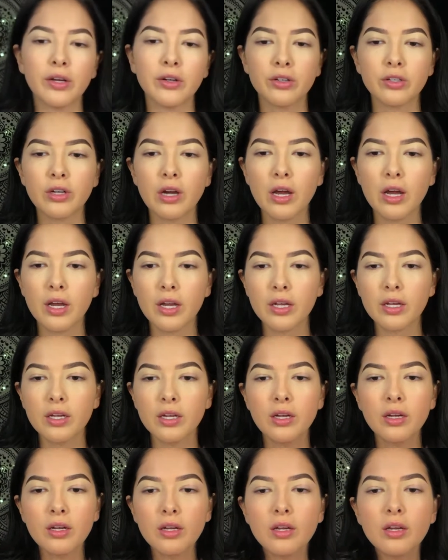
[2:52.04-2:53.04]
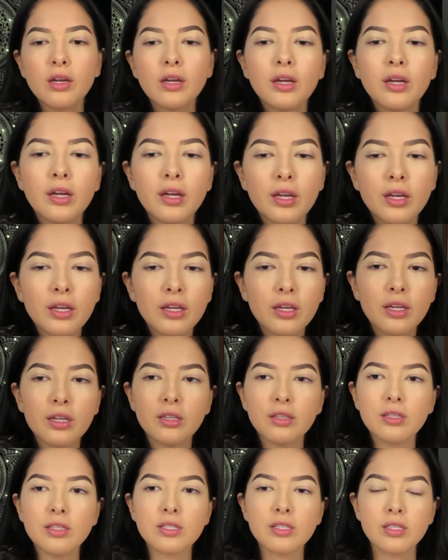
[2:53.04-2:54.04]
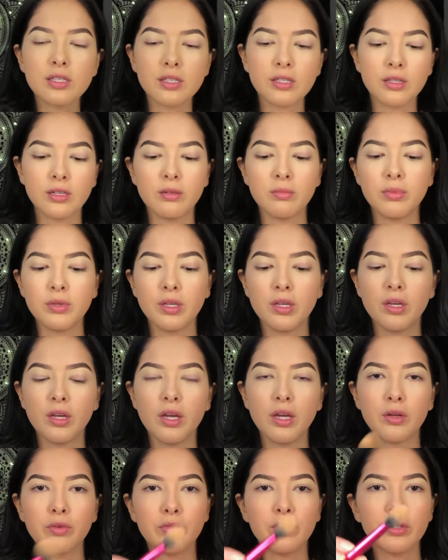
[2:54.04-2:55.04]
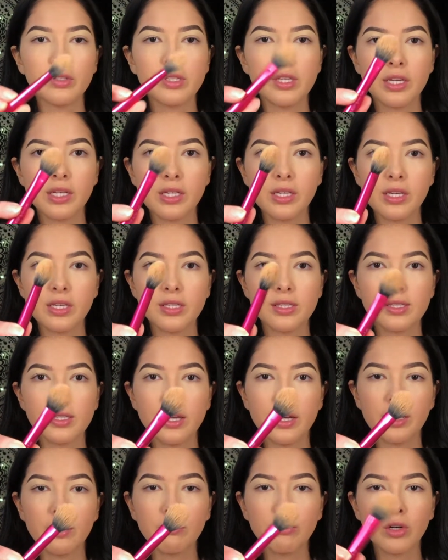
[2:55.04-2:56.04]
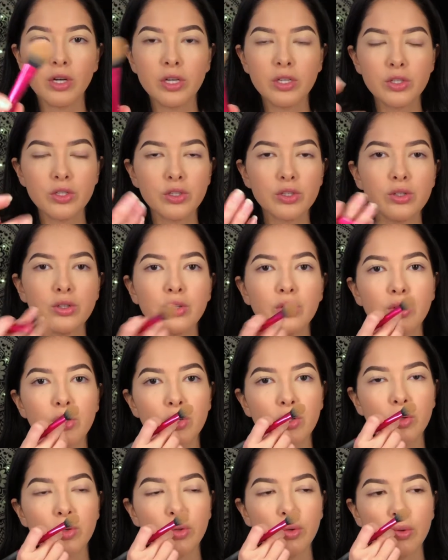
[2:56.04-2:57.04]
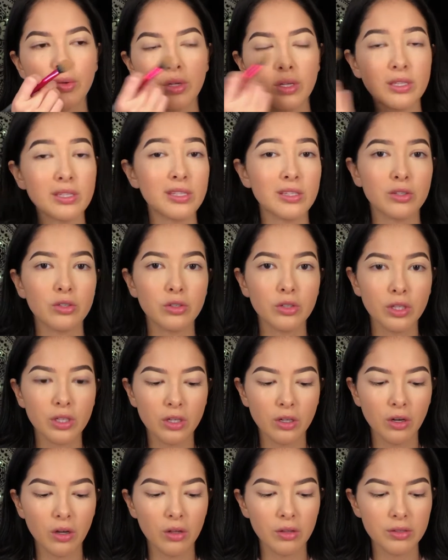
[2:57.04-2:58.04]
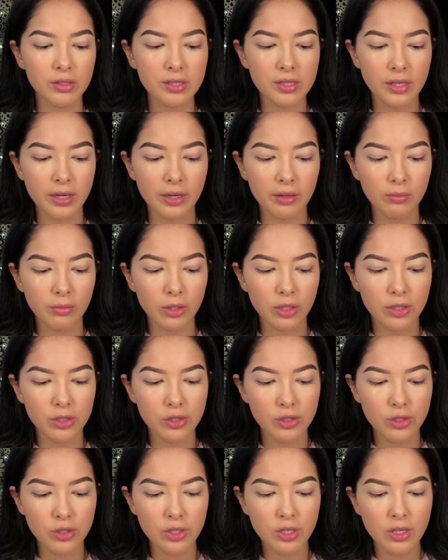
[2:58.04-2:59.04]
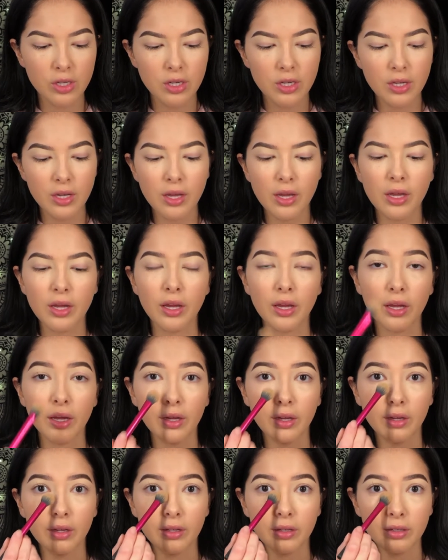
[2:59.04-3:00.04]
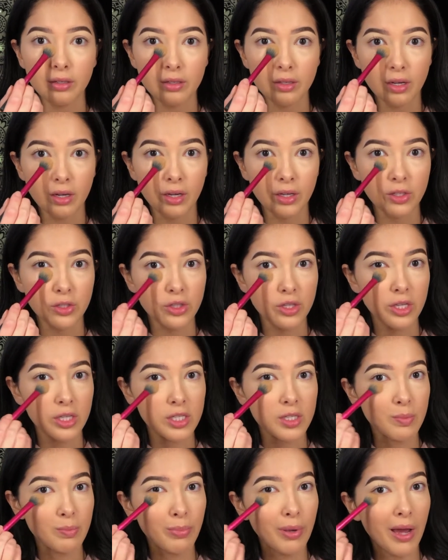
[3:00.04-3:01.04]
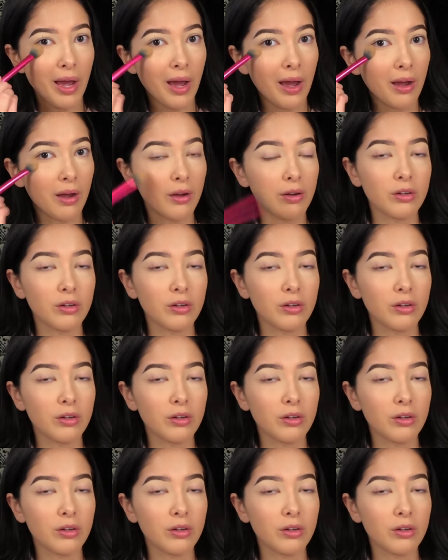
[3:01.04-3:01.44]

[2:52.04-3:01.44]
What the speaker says: under eye. And this is gonna be a Real Techniques setting brush. It's literally called setting brush. And I just pat